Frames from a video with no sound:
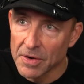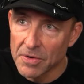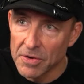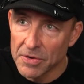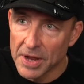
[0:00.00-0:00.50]
oh,
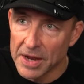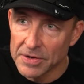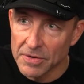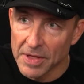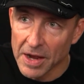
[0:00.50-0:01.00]
no, you
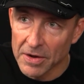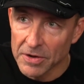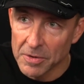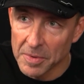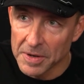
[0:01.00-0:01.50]
can't do that on
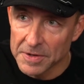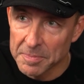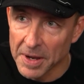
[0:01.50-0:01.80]
humans.